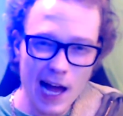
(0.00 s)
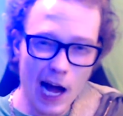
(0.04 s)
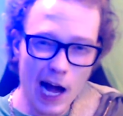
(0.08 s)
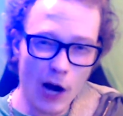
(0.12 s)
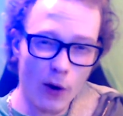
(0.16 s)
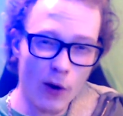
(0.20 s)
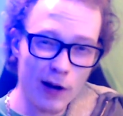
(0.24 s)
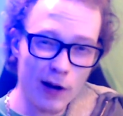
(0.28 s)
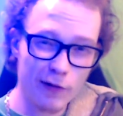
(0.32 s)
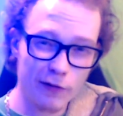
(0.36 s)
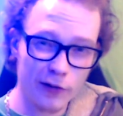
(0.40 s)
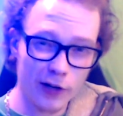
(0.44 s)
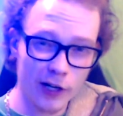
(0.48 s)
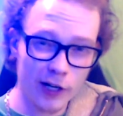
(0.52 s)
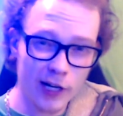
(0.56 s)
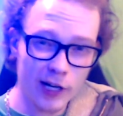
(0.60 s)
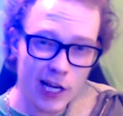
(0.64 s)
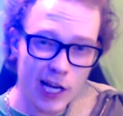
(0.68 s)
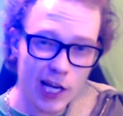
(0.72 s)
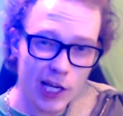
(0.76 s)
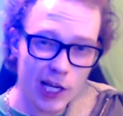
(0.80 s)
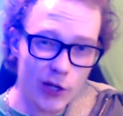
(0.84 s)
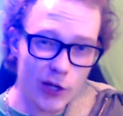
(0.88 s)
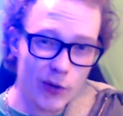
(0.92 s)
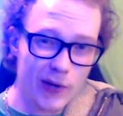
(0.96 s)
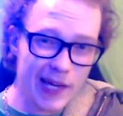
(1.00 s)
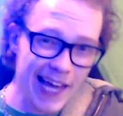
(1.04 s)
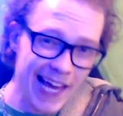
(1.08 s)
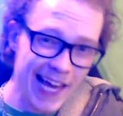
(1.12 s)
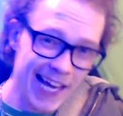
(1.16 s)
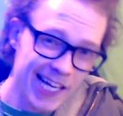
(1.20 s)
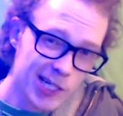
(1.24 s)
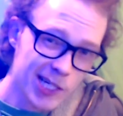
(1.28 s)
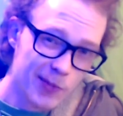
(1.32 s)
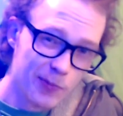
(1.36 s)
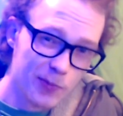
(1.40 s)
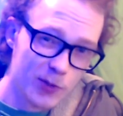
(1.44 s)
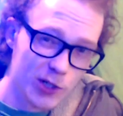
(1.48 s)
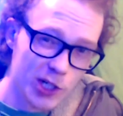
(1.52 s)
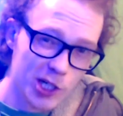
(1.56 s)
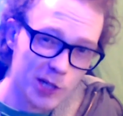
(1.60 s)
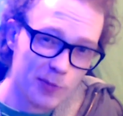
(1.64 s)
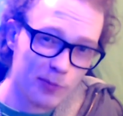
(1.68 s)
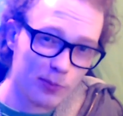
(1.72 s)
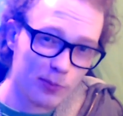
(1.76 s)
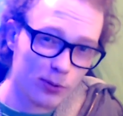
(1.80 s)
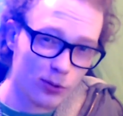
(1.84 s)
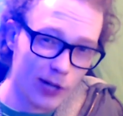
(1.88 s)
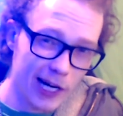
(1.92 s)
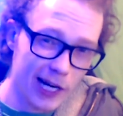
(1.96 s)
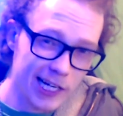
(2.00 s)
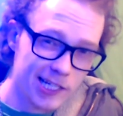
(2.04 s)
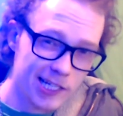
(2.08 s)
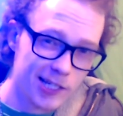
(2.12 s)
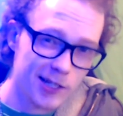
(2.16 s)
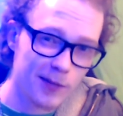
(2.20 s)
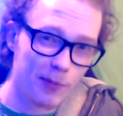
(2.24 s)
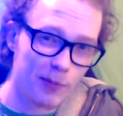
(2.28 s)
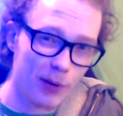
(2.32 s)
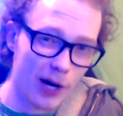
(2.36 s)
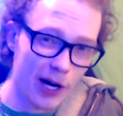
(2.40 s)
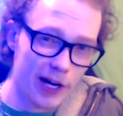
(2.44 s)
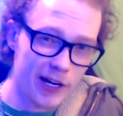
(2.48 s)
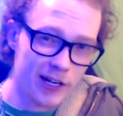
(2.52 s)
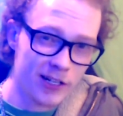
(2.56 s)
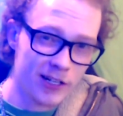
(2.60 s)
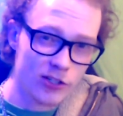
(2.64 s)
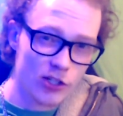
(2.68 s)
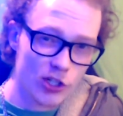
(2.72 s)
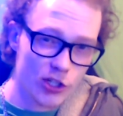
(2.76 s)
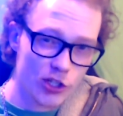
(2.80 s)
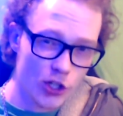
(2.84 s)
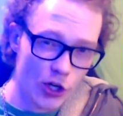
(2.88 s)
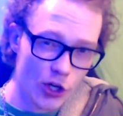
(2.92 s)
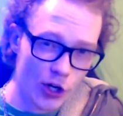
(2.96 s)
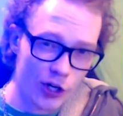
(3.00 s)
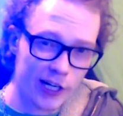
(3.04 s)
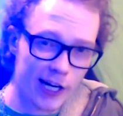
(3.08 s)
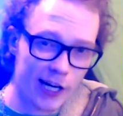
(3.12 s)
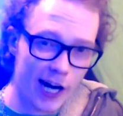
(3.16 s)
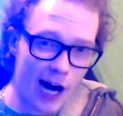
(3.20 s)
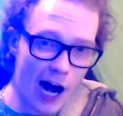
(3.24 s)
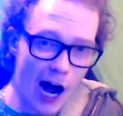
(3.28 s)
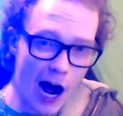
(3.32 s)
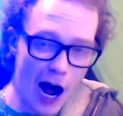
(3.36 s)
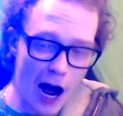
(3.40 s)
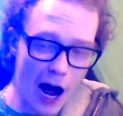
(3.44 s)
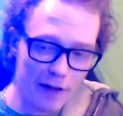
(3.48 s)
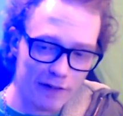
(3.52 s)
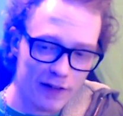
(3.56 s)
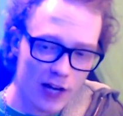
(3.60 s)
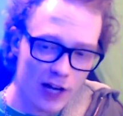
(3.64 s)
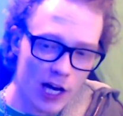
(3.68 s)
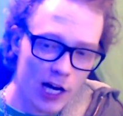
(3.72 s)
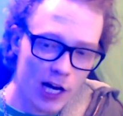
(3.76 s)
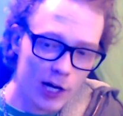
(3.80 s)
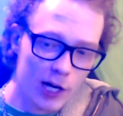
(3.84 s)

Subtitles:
However, you can't just press the button to turn it off.